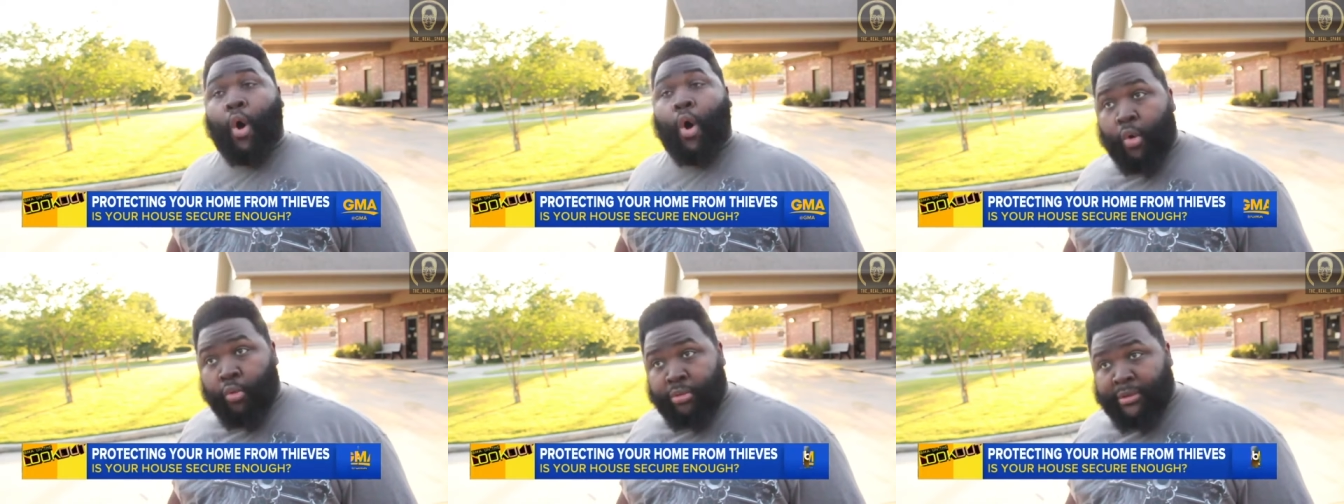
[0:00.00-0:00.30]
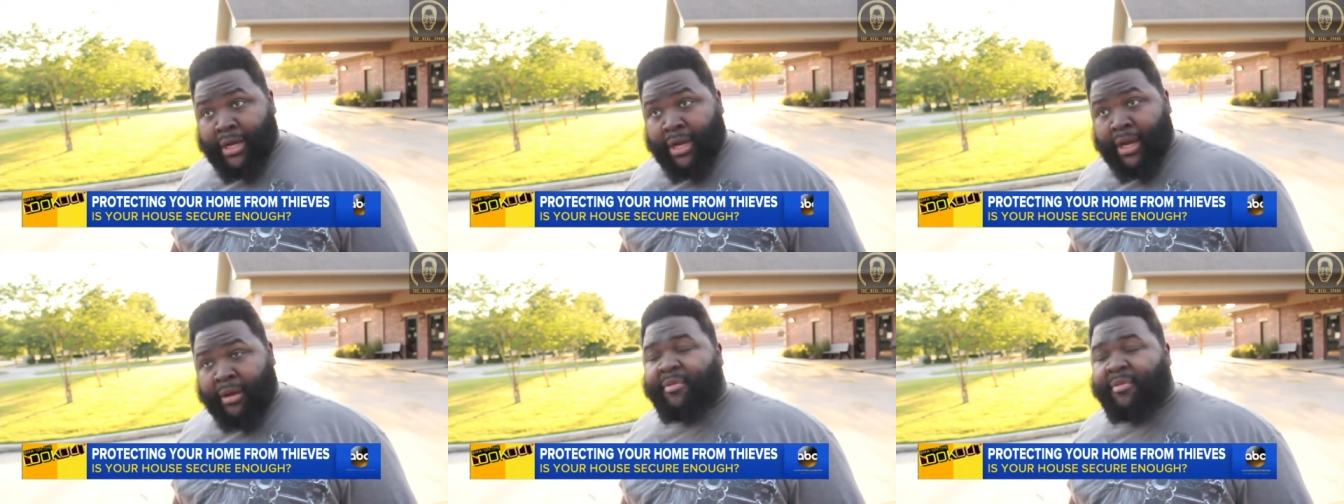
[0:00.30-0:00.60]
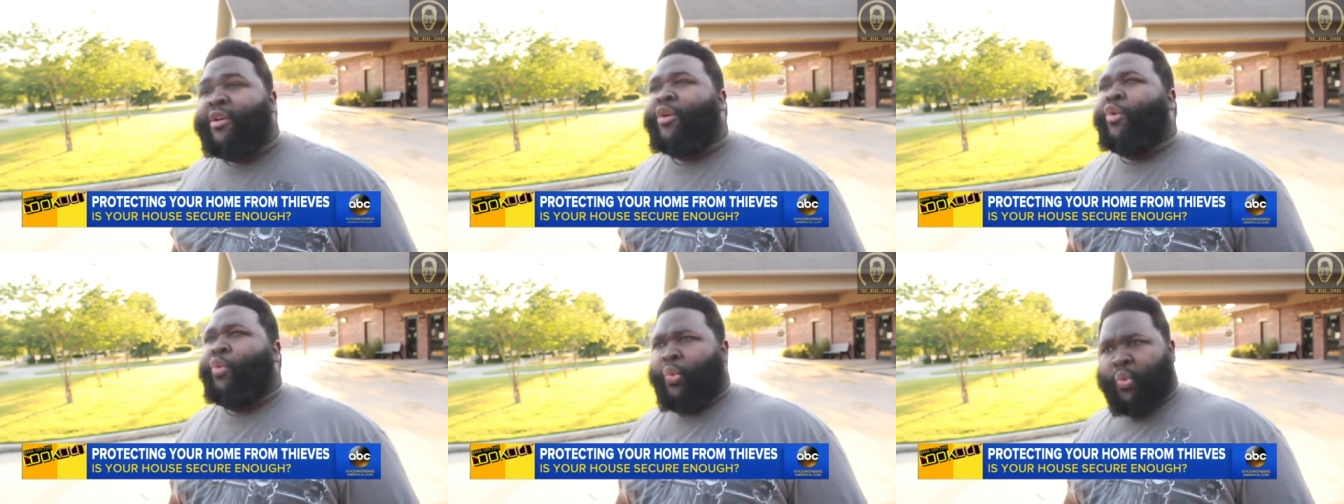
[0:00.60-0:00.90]
Hold
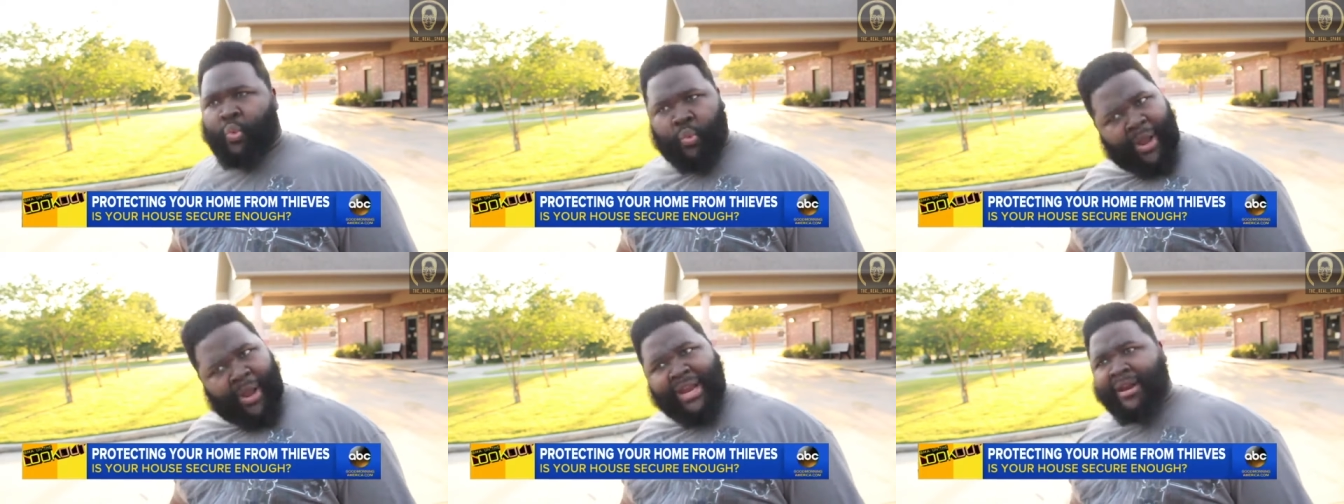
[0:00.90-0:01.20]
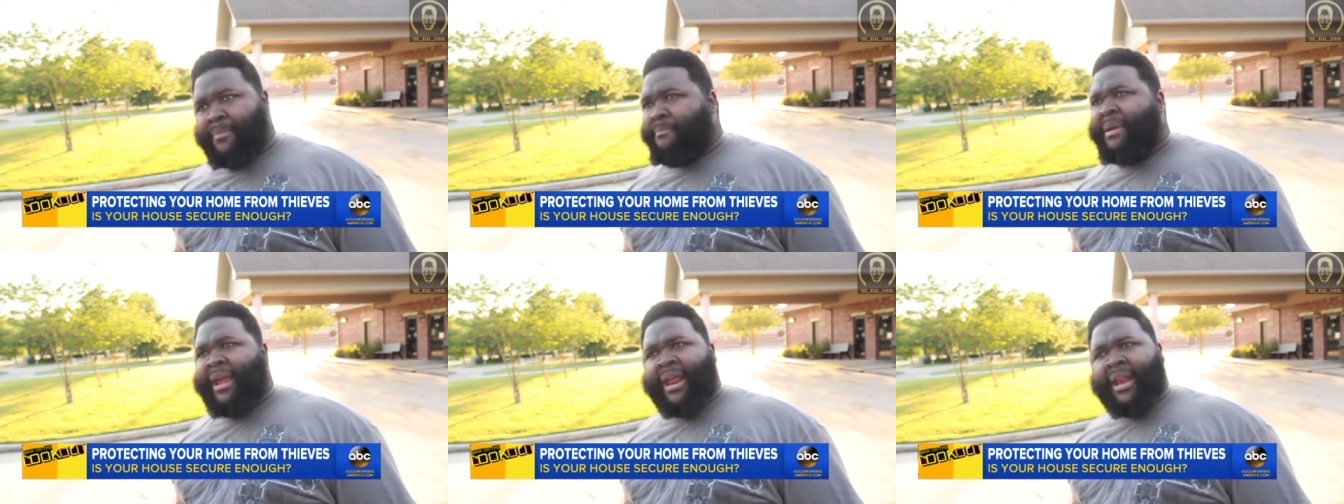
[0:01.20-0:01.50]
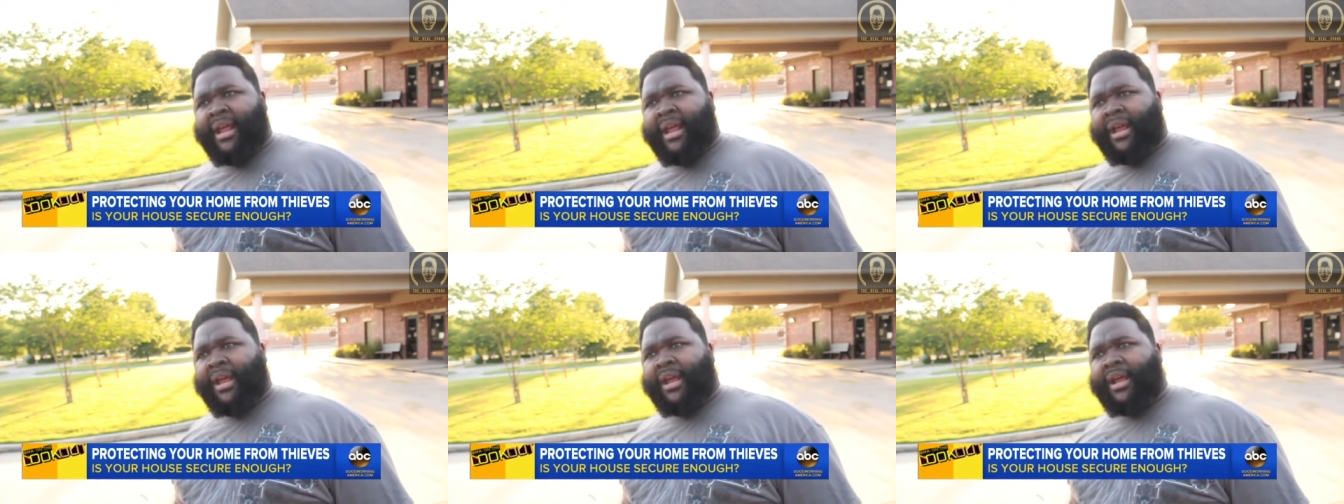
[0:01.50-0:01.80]
up. Wait a
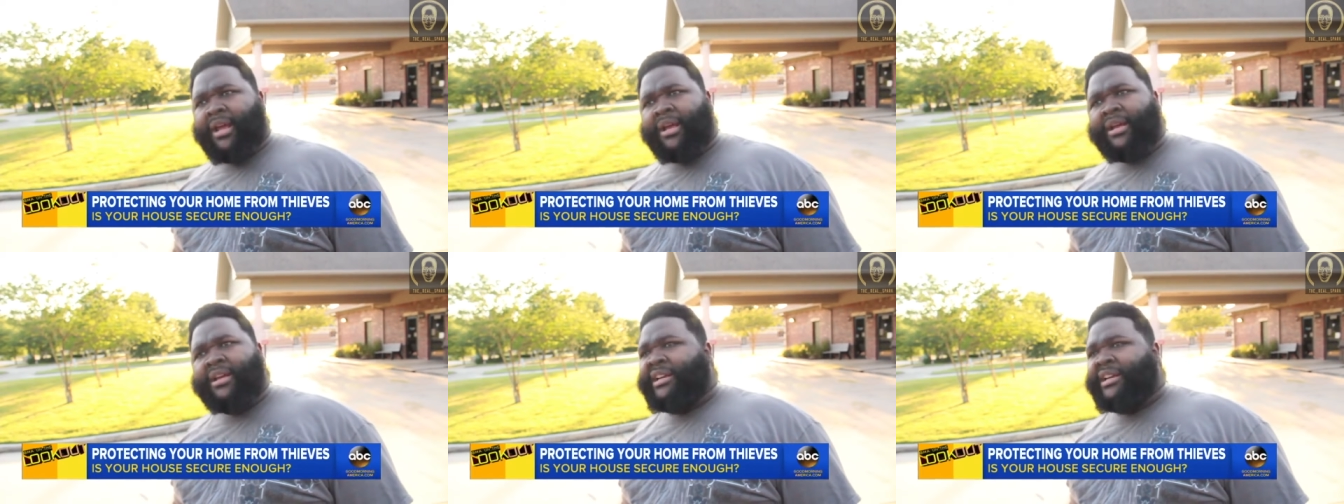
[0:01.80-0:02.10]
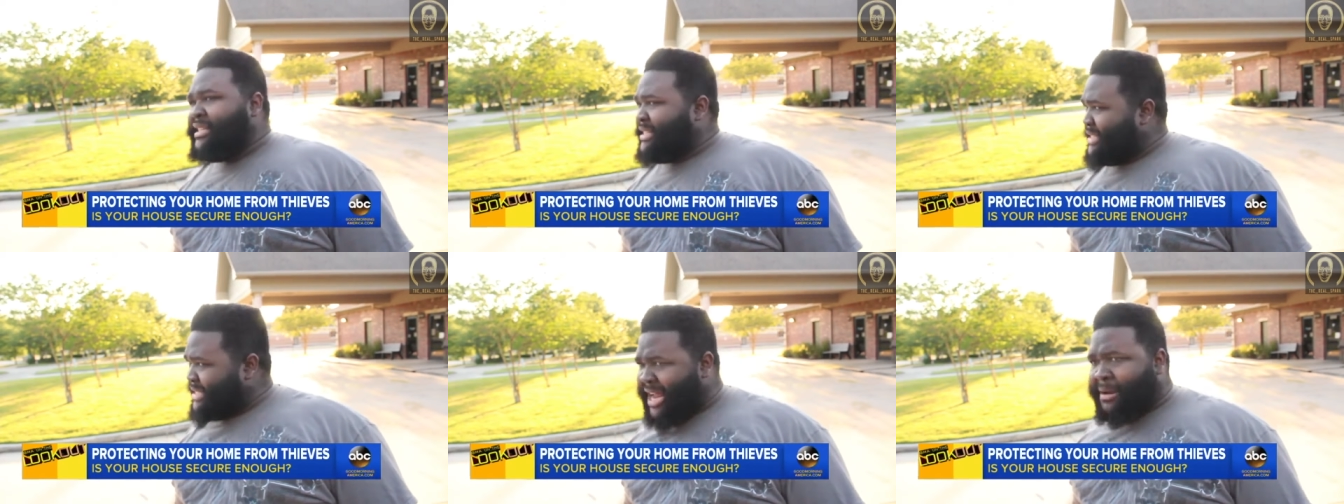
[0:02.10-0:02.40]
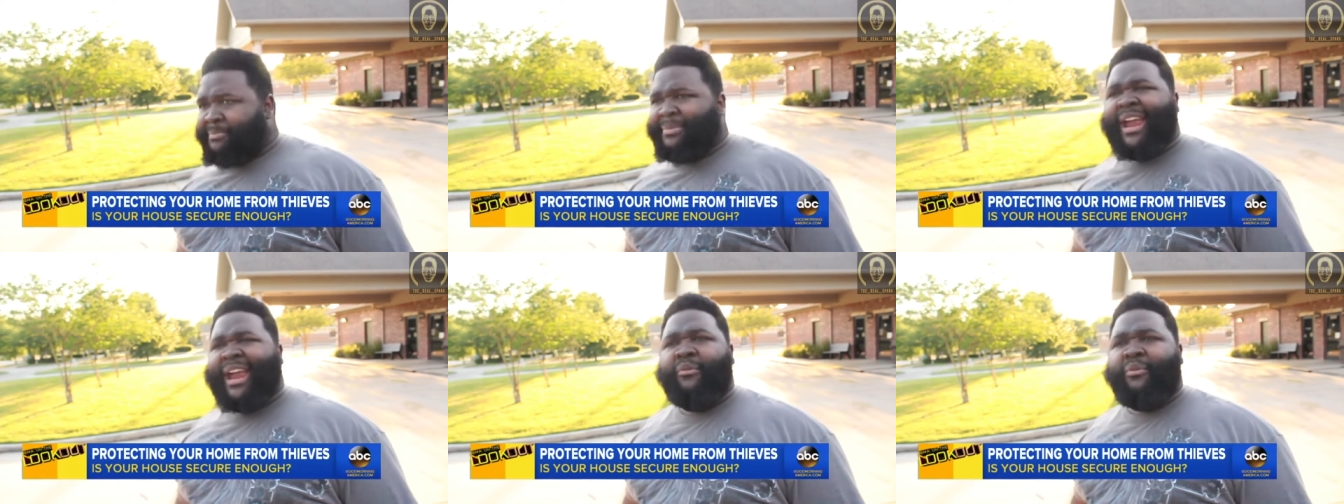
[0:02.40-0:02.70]
minute.
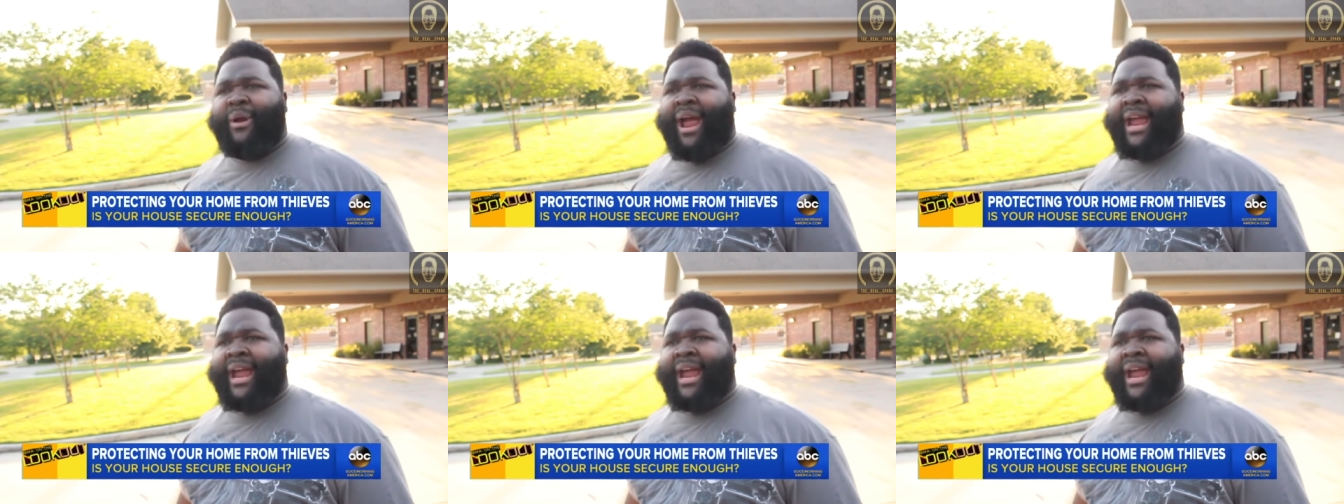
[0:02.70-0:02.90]
Something ain't